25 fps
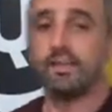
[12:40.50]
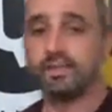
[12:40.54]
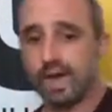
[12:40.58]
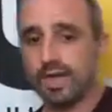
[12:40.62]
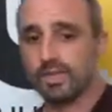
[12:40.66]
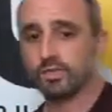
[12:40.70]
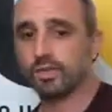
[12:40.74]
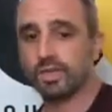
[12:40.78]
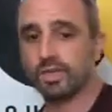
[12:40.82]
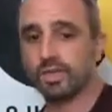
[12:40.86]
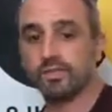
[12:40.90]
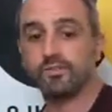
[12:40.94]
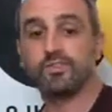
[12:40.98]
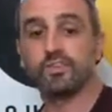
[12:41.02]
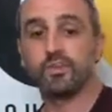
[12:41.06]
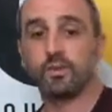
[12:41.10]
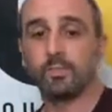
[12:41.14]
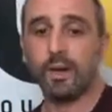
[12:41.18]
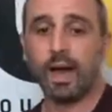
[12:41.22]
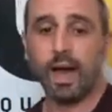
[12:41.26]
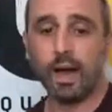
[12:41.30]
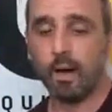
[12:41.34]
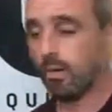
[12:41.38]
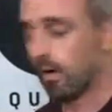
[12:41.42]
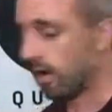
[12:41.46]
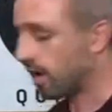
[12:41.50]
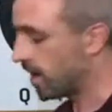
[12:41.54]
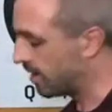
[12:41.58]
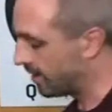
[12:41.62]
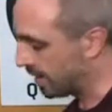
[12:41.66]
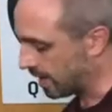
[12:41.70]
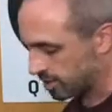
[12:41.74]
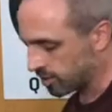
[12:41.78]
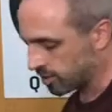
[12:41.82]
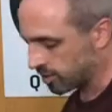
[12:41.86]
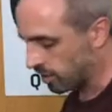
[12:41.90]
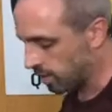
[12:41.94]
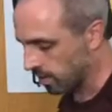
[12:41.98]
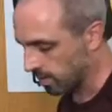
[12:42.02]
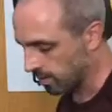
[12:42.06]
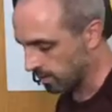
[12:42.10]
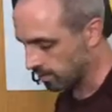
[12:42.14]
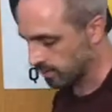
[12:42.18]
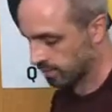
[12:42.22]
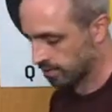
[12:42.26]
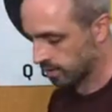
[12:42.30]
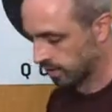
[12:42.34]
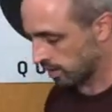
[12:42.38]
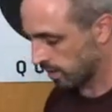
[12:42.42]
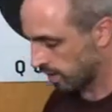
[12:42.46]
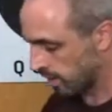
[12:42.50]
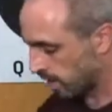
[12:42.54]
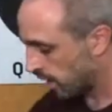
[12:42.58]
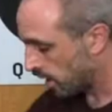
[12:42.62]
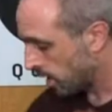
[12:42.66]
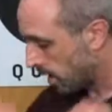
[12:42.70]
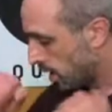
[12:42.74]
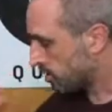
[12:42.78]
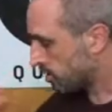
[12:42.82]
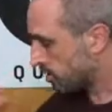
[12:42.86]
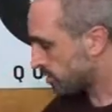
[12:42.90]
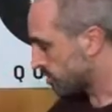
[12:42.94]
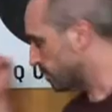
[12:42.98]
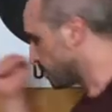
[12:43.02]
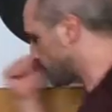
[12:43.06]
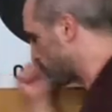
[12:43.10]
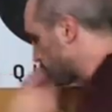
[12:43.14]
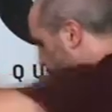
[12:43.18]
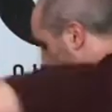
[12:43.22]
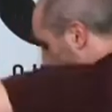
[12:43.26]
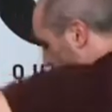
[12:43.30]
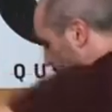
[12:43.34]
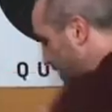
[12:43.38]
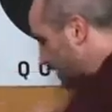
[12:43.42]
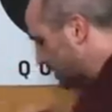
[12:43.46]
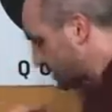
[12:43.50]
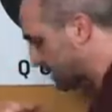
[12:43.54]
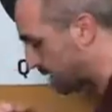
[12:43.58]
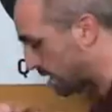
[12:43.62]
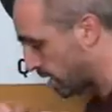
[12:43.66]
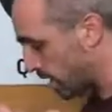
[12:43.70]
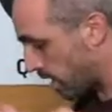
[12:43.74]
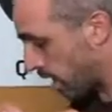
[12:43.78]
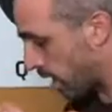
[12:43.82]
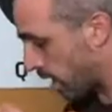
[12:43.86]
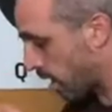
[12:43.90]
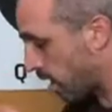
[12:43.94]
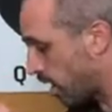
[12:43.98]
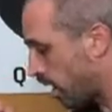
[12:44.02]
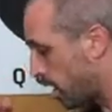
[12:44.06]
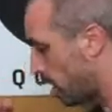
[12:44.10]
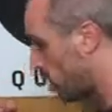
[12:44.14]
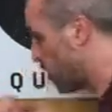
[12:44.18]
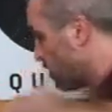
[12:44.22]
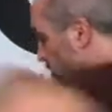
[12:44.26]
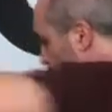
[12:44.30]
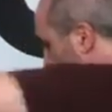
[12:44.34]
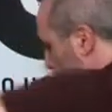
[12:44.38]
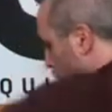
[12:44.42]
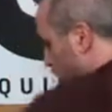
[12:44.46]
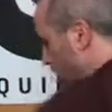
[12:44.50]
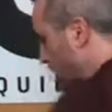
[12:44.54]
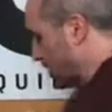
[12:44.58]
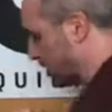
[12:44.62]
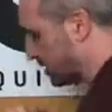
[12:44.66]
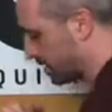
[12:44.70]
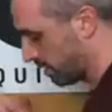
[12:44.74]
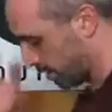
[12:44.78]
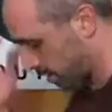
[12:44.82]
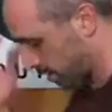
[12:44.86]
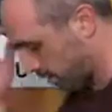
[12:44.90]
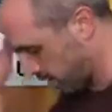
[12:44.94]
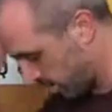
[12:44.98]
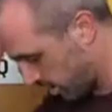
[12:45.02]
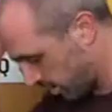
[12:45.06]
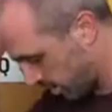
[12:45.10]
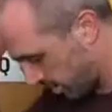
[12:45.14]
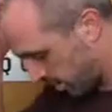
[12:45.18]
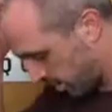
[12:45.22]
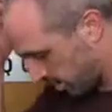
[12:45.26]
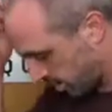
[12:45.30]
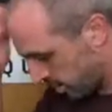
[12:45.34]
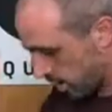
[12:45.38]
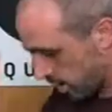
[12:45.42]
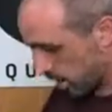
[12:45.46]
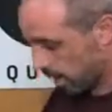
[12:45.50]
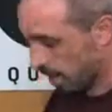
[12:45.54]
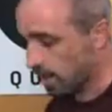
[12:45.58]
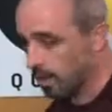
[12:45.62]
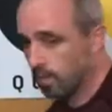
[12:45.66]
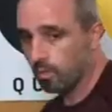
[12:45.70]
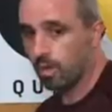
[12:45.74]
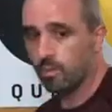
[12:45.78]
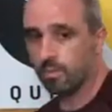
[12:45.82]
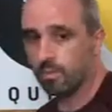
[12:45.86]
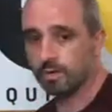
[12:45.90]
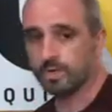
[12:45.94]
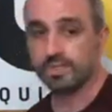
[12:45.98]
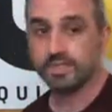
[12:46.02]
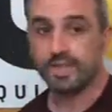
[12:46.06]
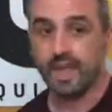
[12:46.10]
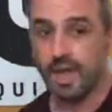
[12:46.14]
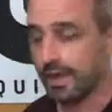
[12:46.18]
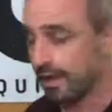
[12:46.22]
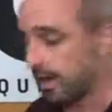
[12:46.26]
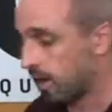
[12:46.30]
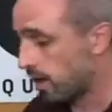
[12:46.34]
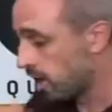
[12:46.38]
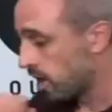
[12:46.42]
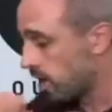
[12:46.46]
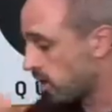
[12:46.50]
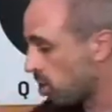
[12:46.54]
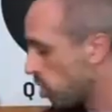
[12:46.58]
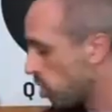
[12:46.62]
That's what giving you power, not your arms. So we twist, twist. Good. One more set.